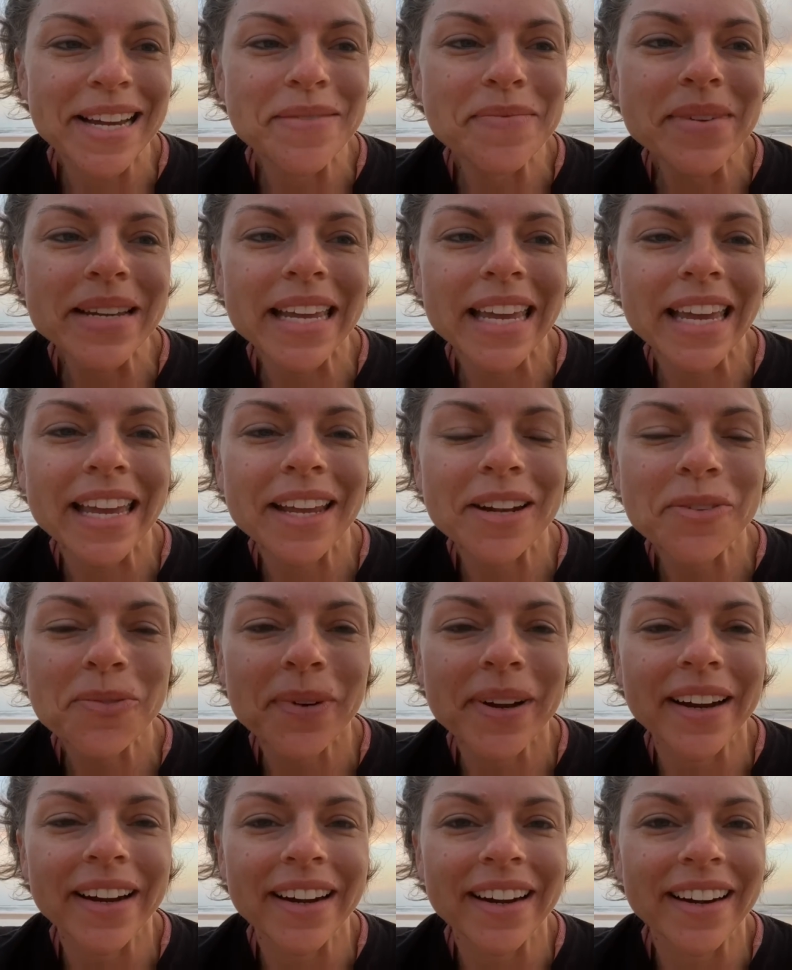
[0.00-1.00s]
again
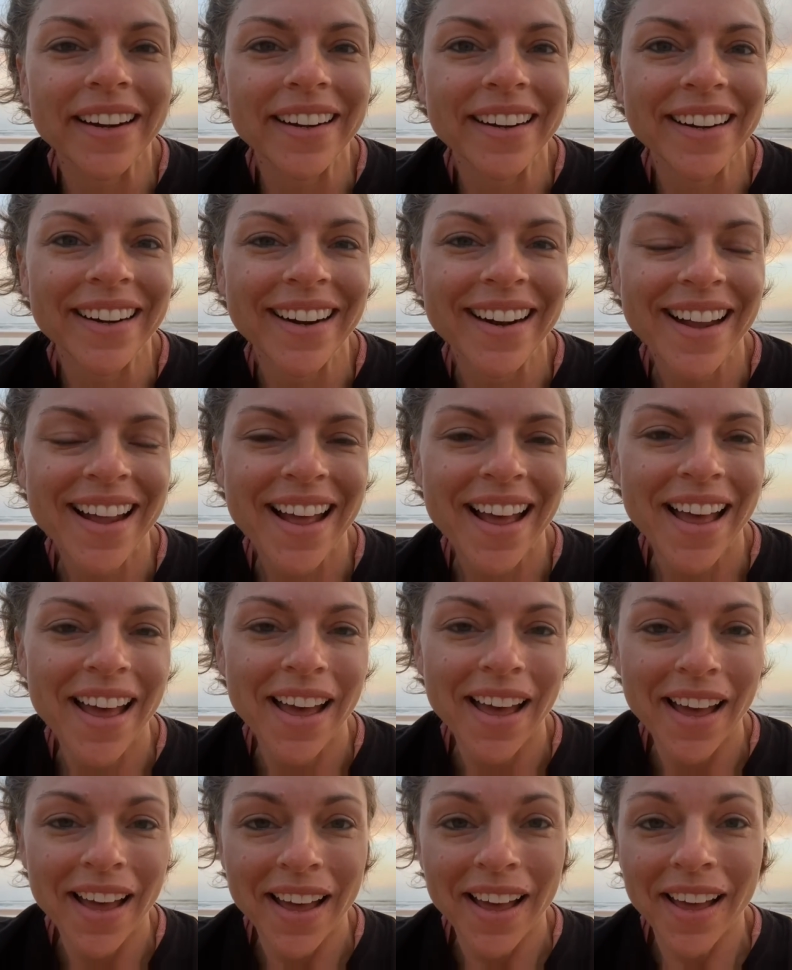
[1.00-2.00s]
where
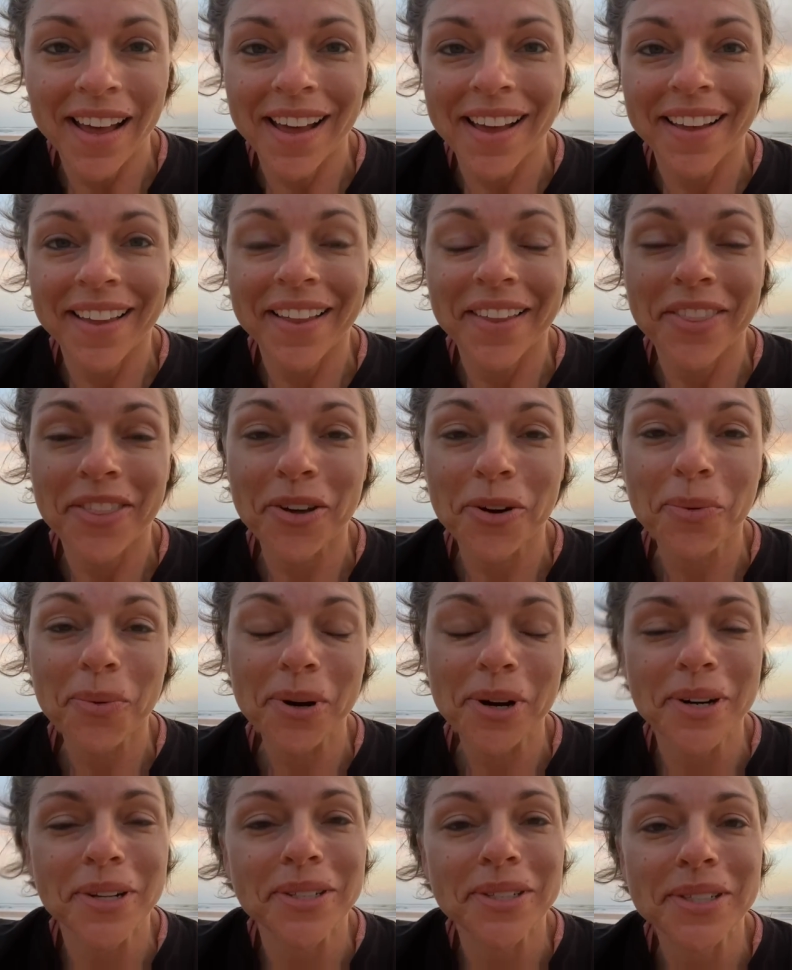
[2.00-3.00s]
the
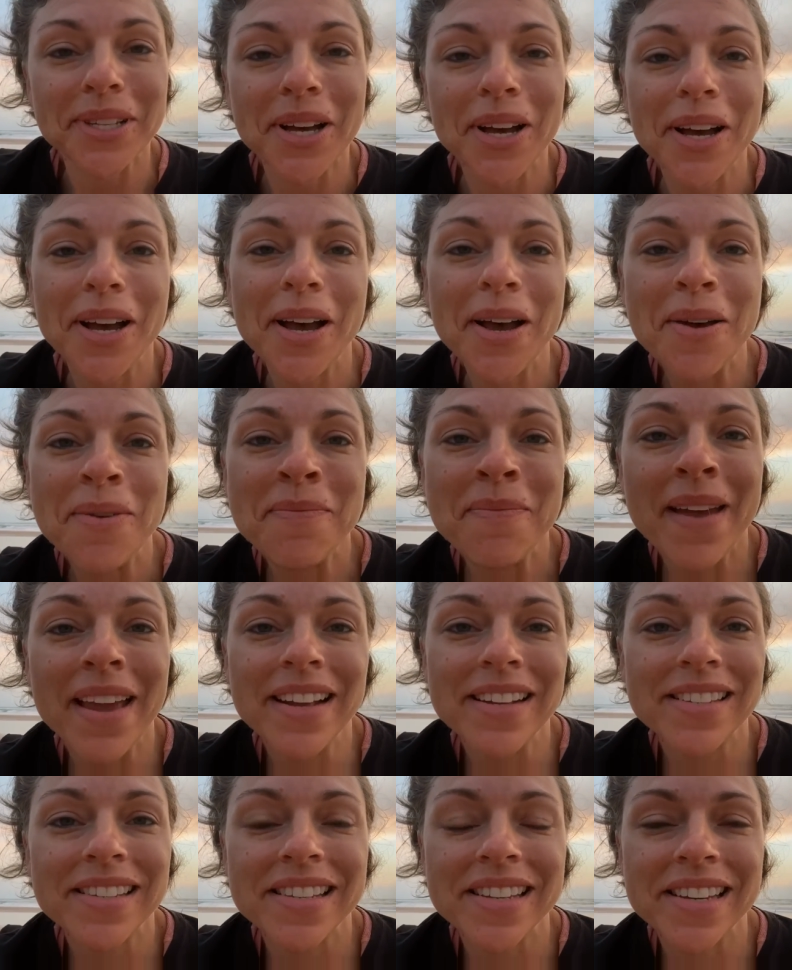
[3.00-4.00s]
world
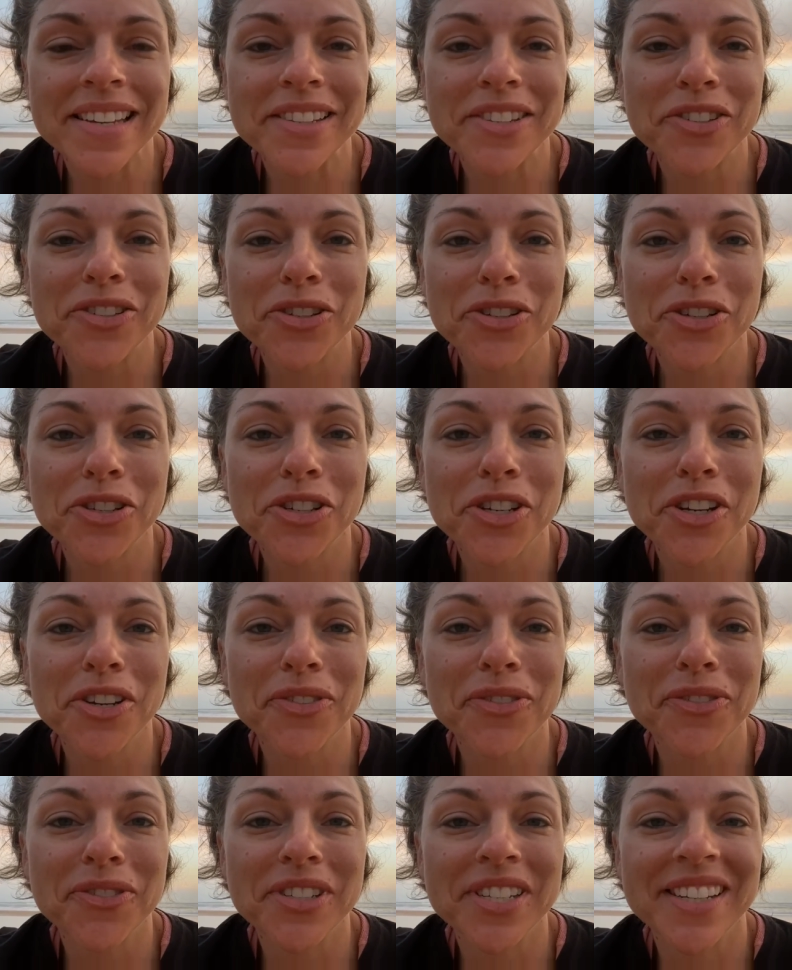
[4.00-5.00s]
makes its
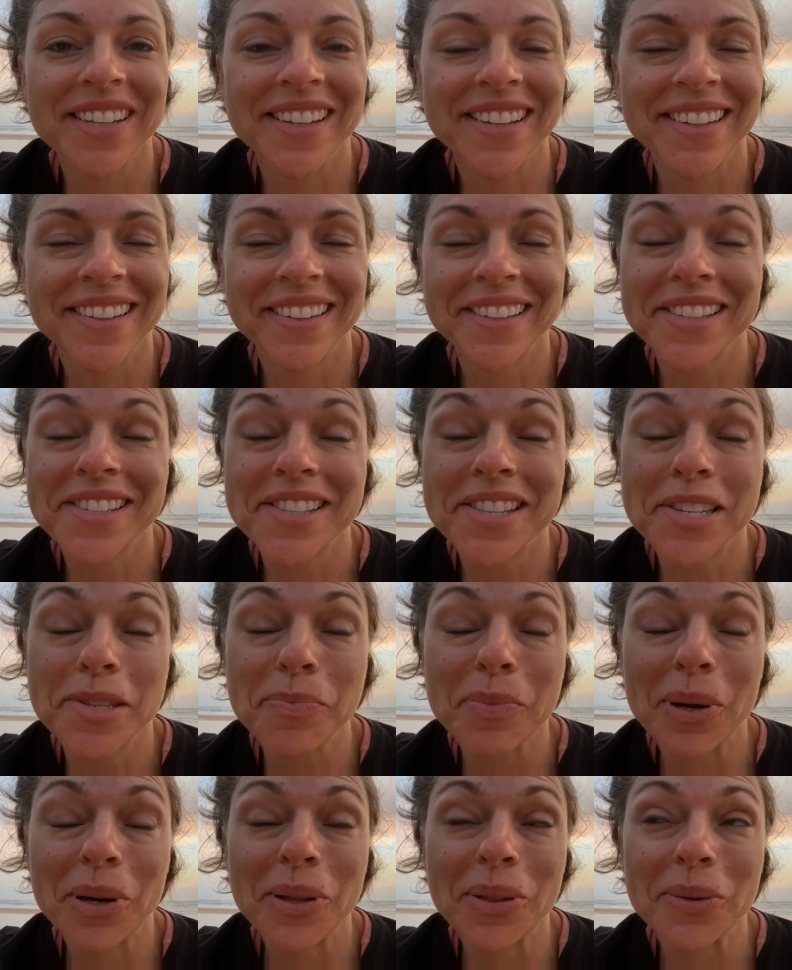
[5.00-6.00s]
shift, at least this
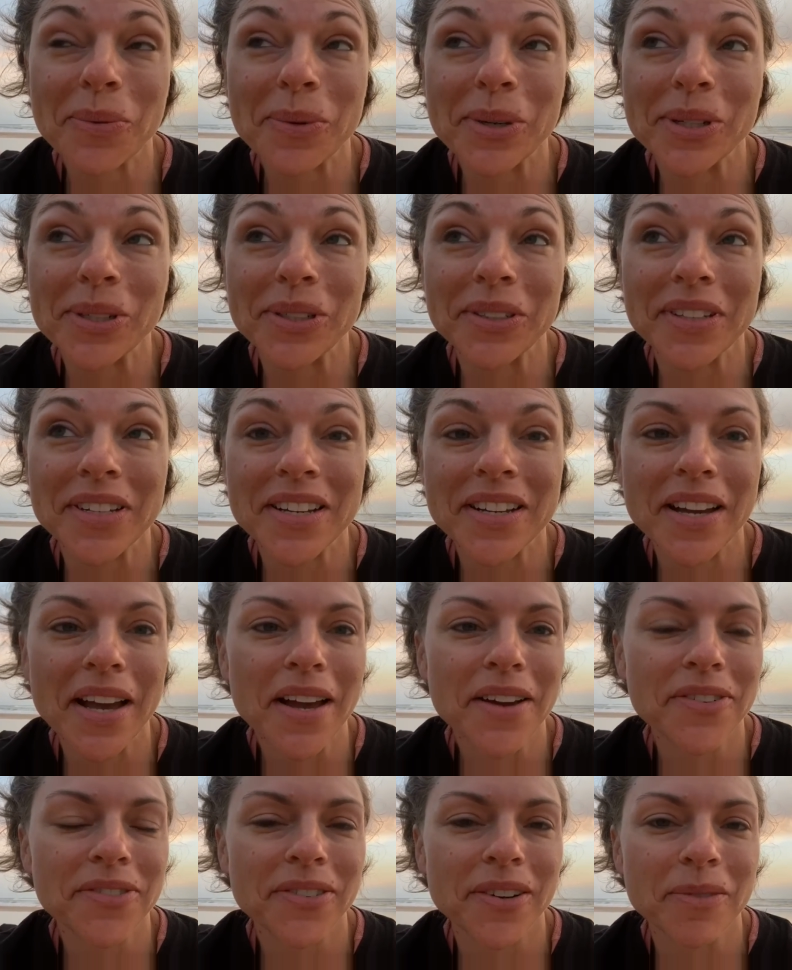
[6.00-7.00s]
part of the world,
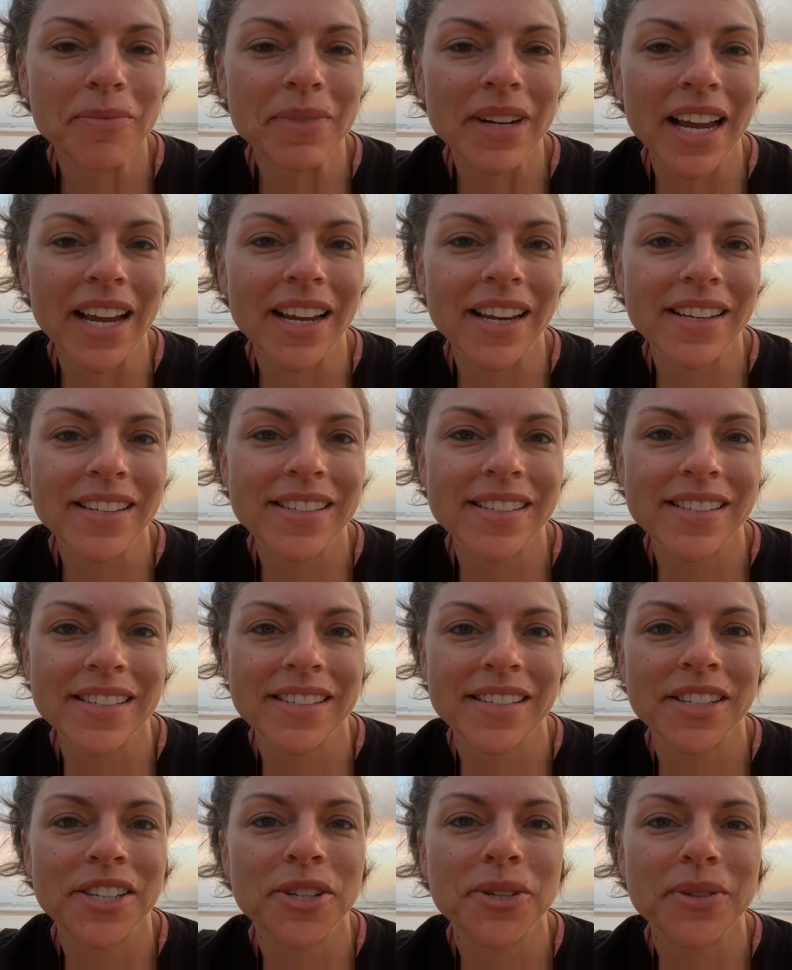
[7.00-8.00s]
from night to
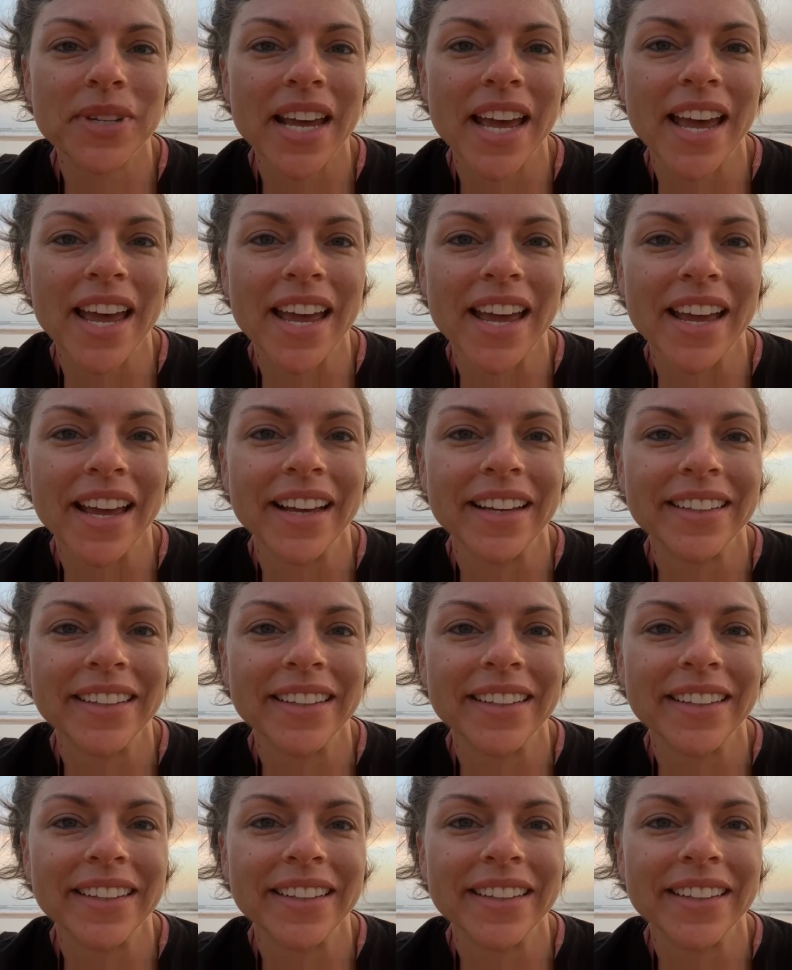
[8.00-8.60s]
new day,